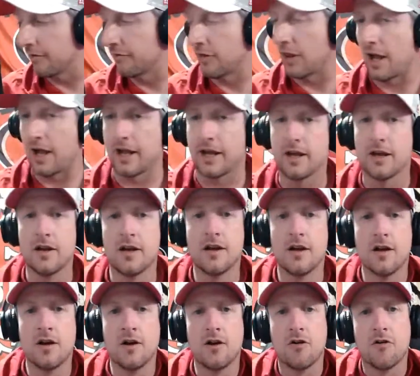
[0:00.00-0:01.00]
like
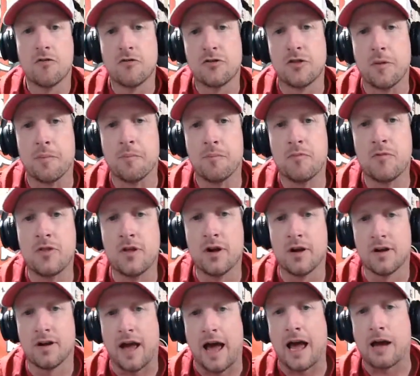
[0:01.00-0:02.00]

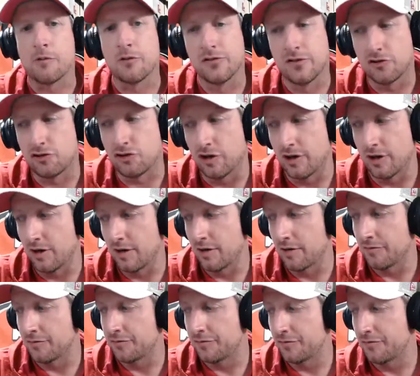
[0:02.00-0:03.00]
the acquisition
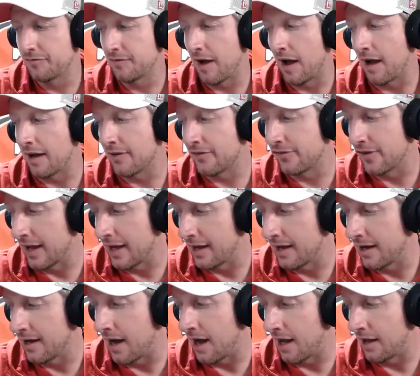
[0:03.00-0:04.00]
of
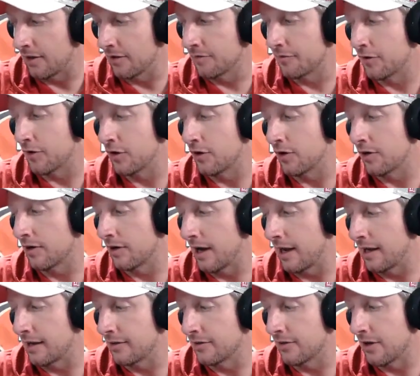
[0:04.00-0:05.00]
Isaiah Oliver
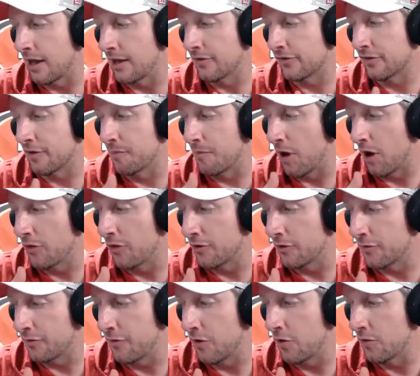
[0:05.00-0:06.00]
and some other
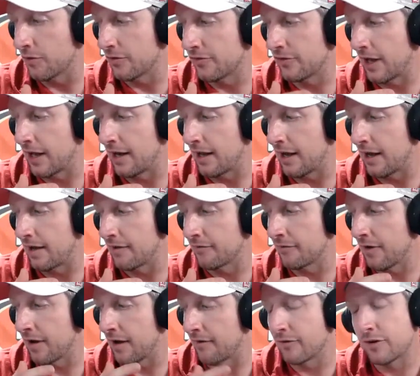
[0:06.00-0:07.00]
folks that
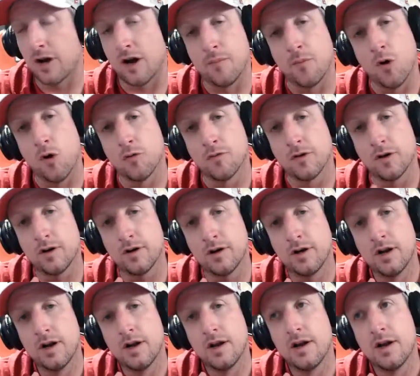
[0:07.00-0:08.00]
have come over,
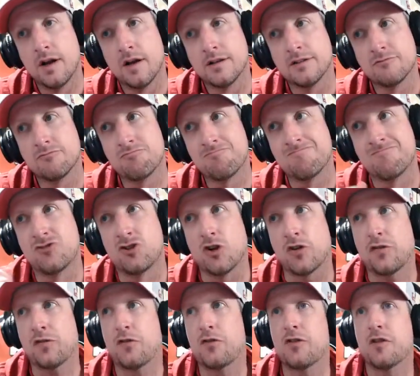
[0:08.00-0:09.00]

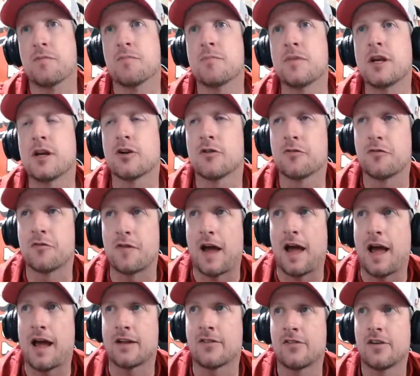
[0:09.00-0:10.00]
just for the mere
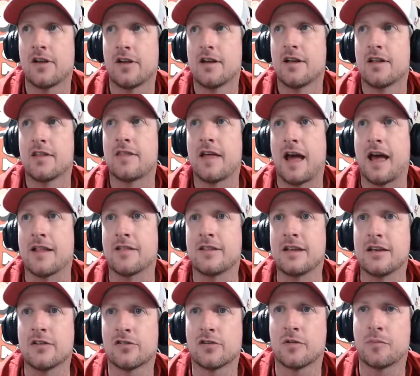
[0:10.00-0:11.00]
fact that
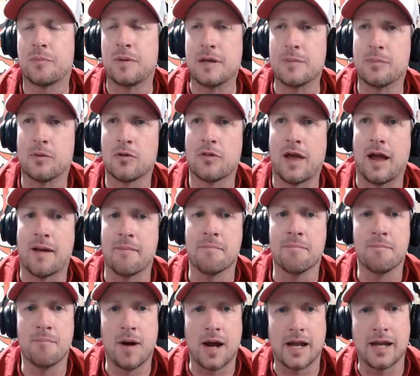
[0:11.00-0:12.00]
these are people that
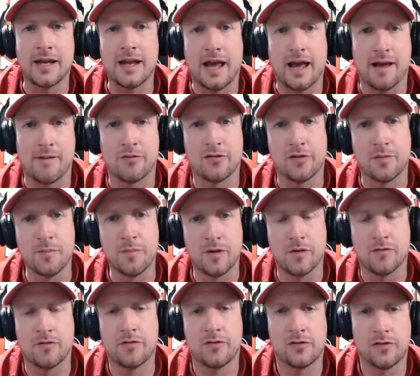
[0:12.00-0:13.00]
might have some
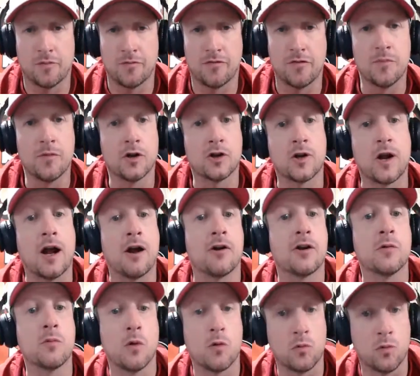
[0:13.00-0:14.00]

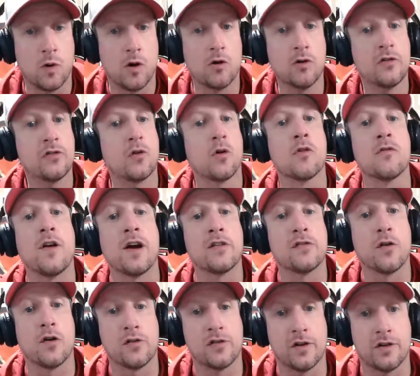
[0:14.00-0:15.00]
familiarity with Wilks, or vice
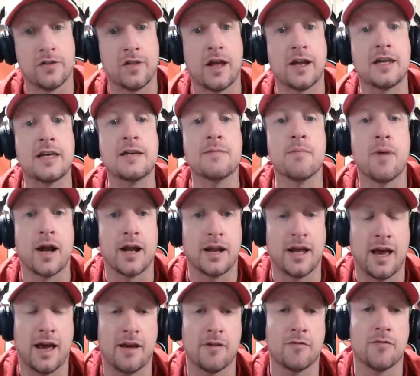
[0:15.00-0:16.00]
versa, that he might
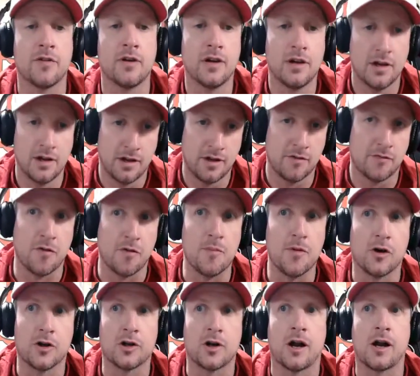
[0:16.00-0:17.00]
have
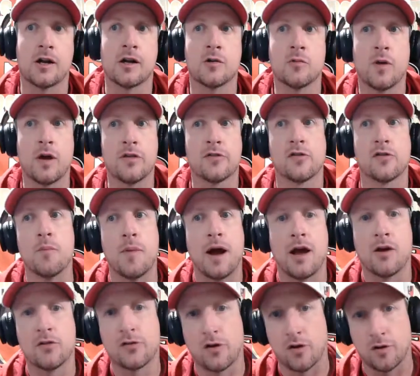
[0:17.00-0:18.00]
familiarity with. So
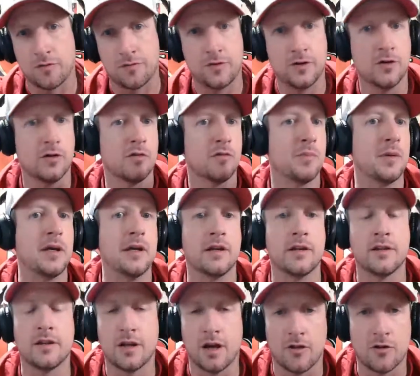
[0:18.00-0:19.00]
Miles Hartfield
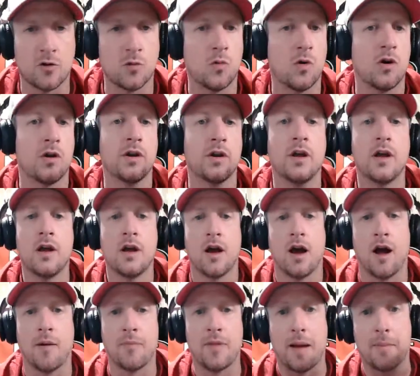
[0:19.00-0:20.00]
being the other one
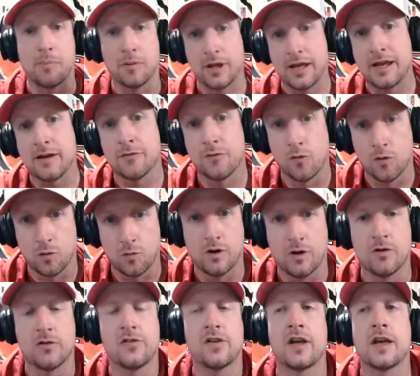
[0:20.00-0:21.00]
that played for
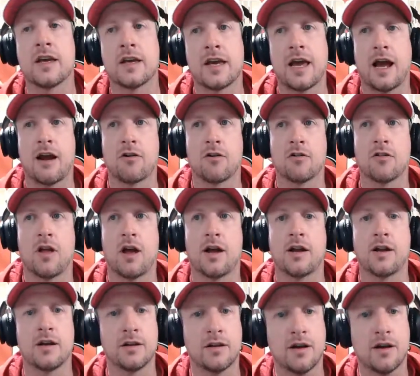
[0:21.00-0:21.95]
Wilks in Carolina.